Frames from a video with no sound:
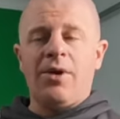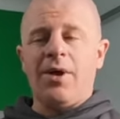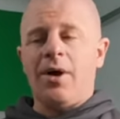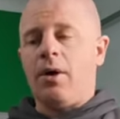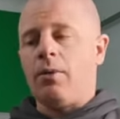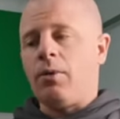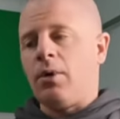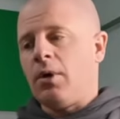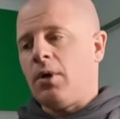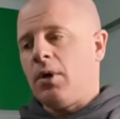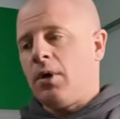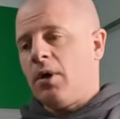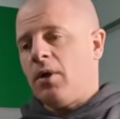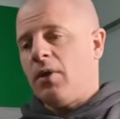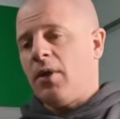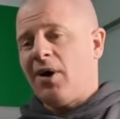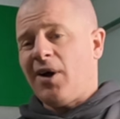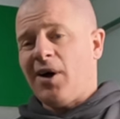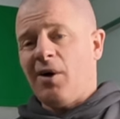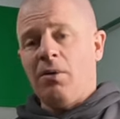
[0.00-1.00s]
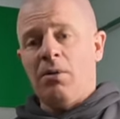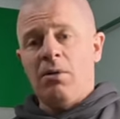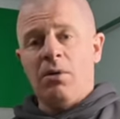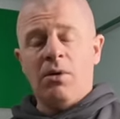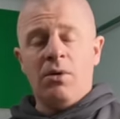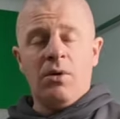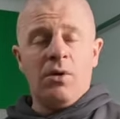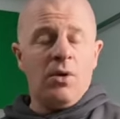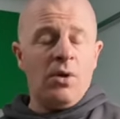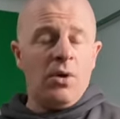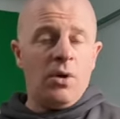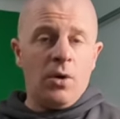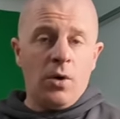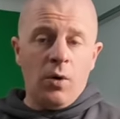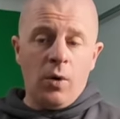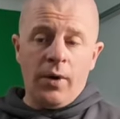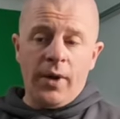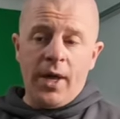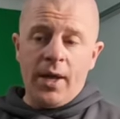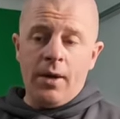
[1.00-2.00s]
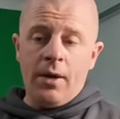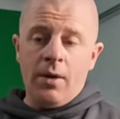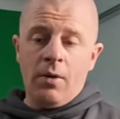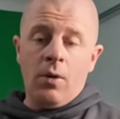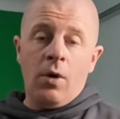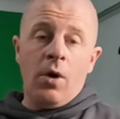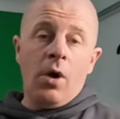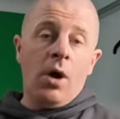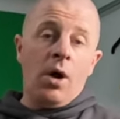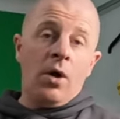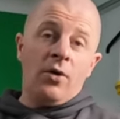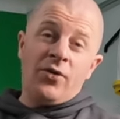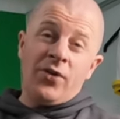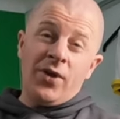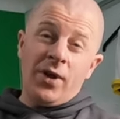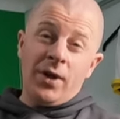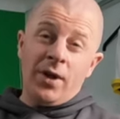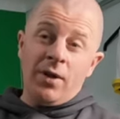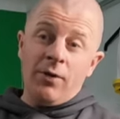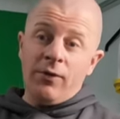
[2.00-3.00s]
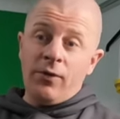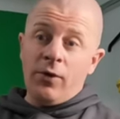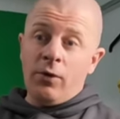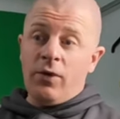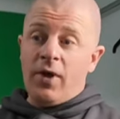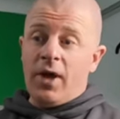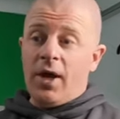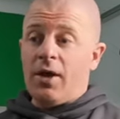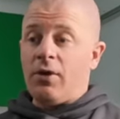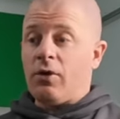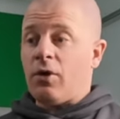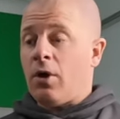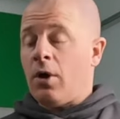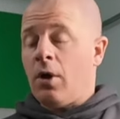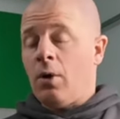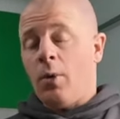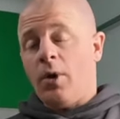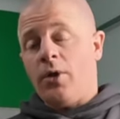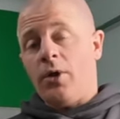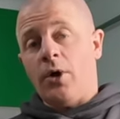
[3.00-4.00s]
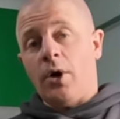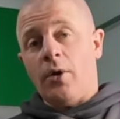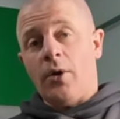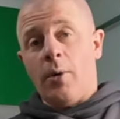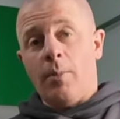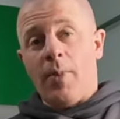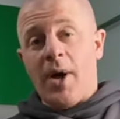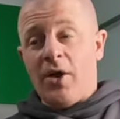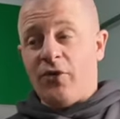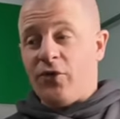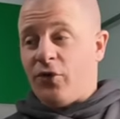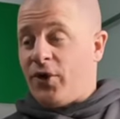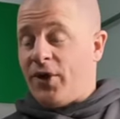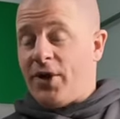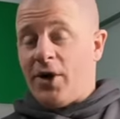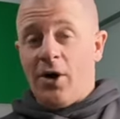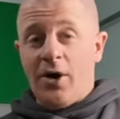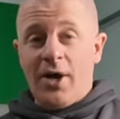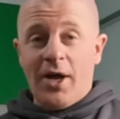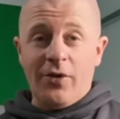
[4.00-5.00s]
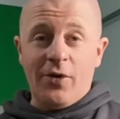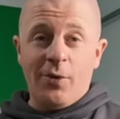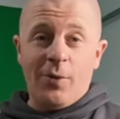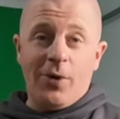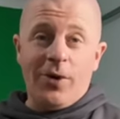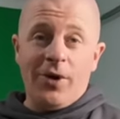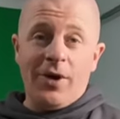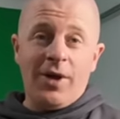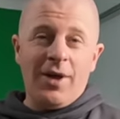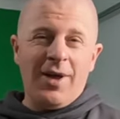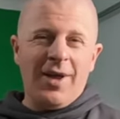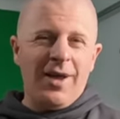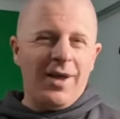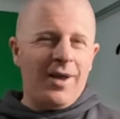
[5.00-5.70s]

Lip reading: No, they'll go, go on then. See you in a few days when you've got no petrol and you can't get to work.